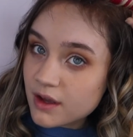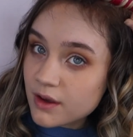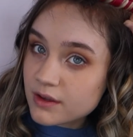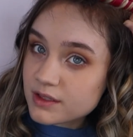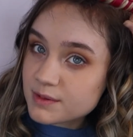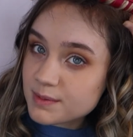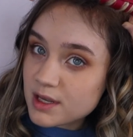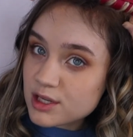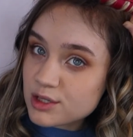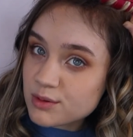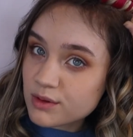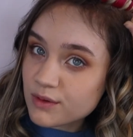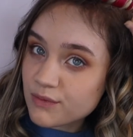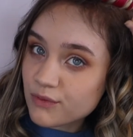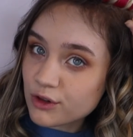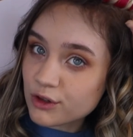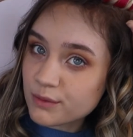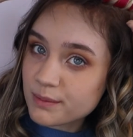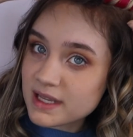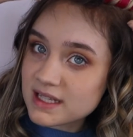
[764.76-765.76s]
especially the
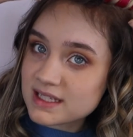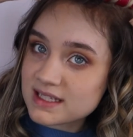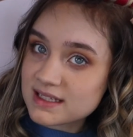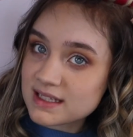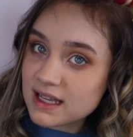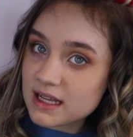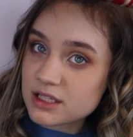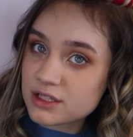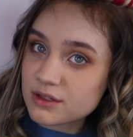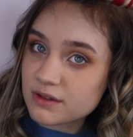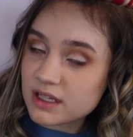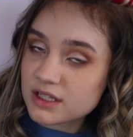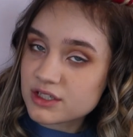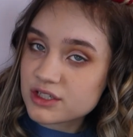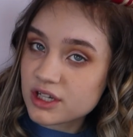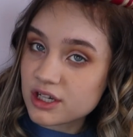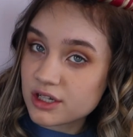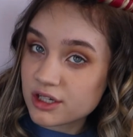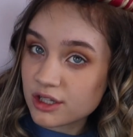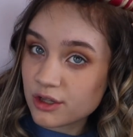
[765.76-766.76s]
front pieces, I do like to
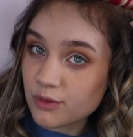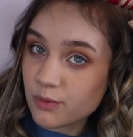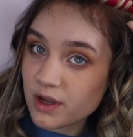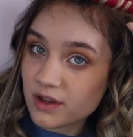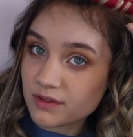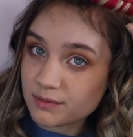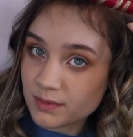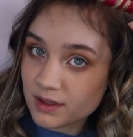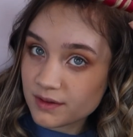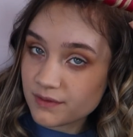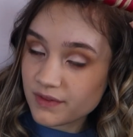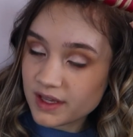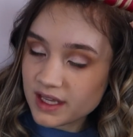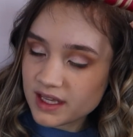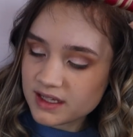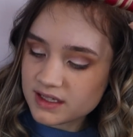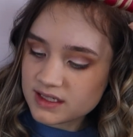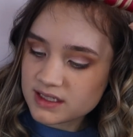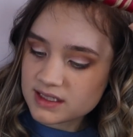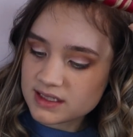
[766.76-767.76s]
curl away from my
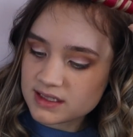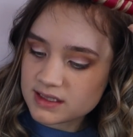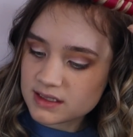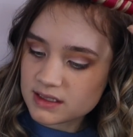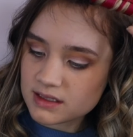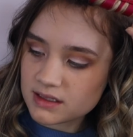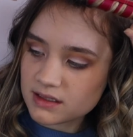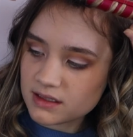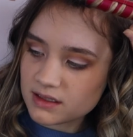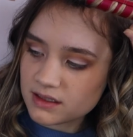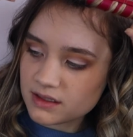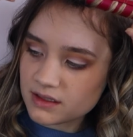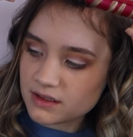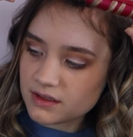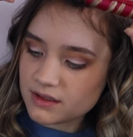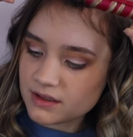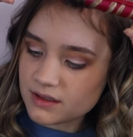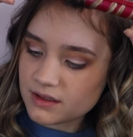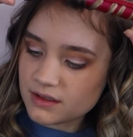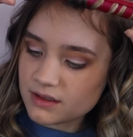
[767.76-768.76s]
face.
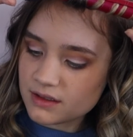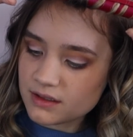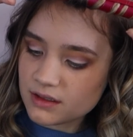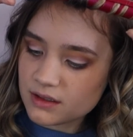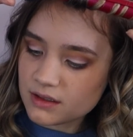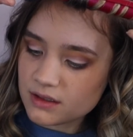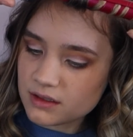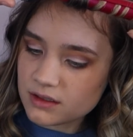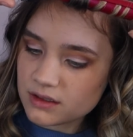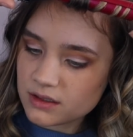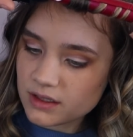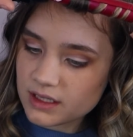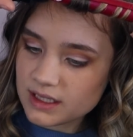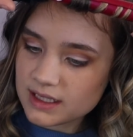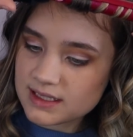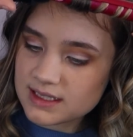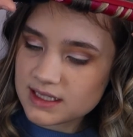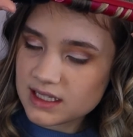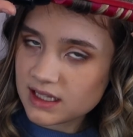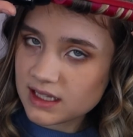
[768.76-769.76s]
So I
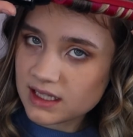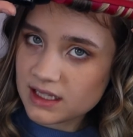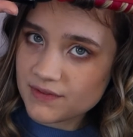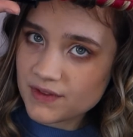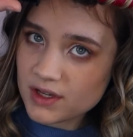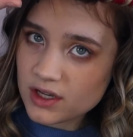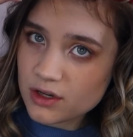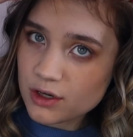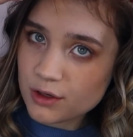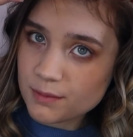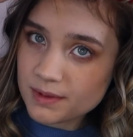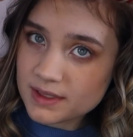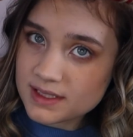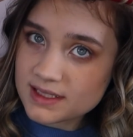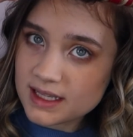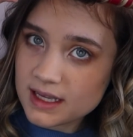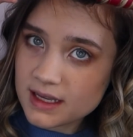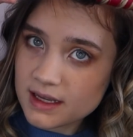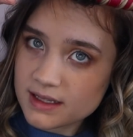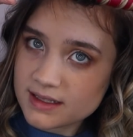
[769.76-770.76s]
like to leave it a couple of
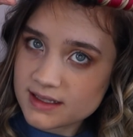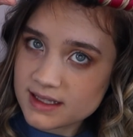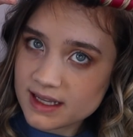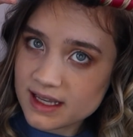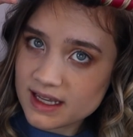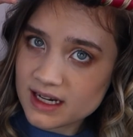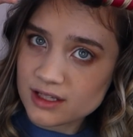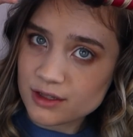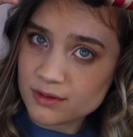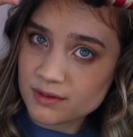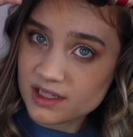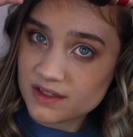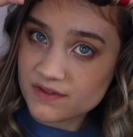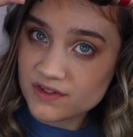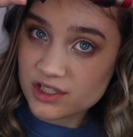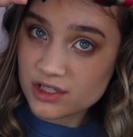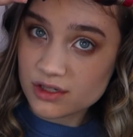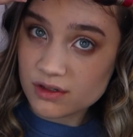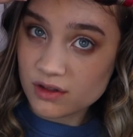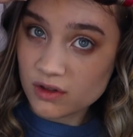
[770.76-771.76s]
seconds. Again, I don't leave it
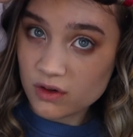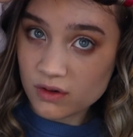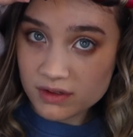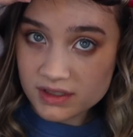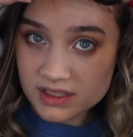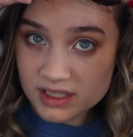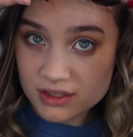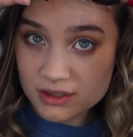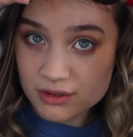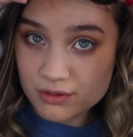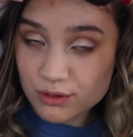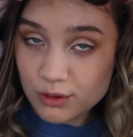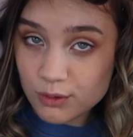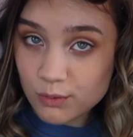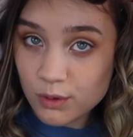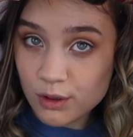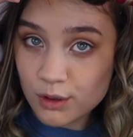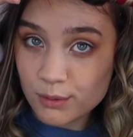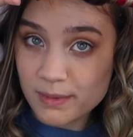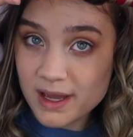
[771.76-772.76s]
too long because I do not
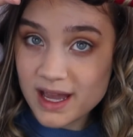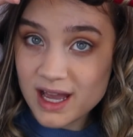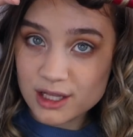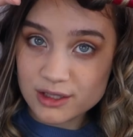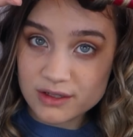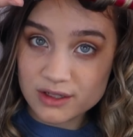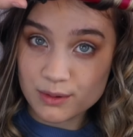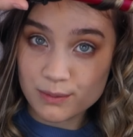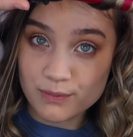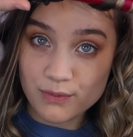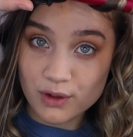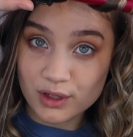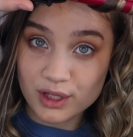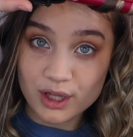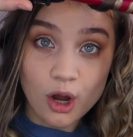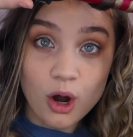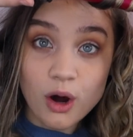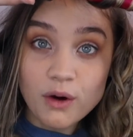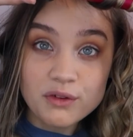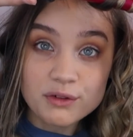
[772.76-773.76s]
want my hair to end up falling
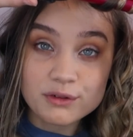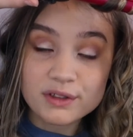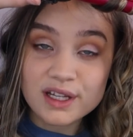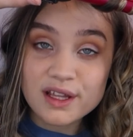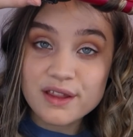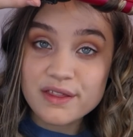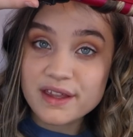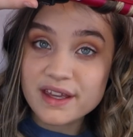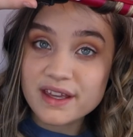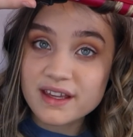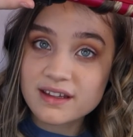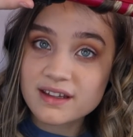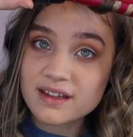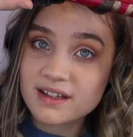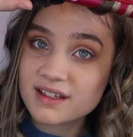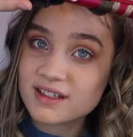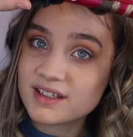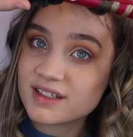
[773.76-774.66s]
off or anything.